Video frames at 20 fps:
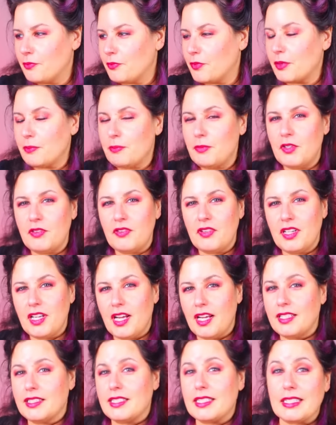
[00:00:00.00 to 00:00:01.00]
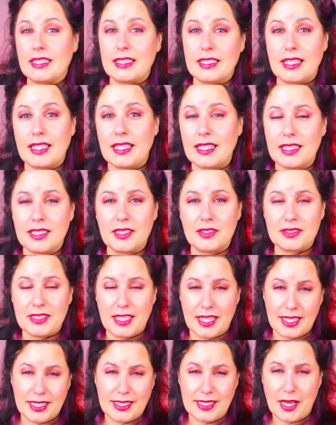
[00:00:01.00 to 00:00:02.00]
We're moving on to,
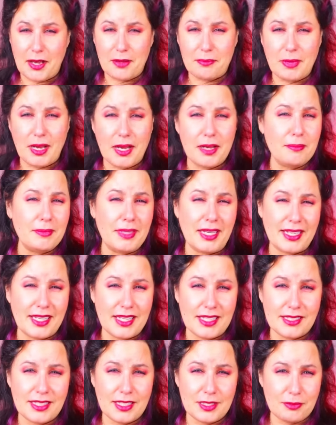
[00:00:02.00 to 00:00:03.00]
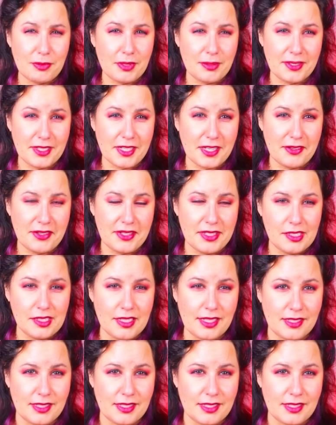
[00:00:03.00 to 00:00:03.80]
taking down Mom. I guess that's where we're going.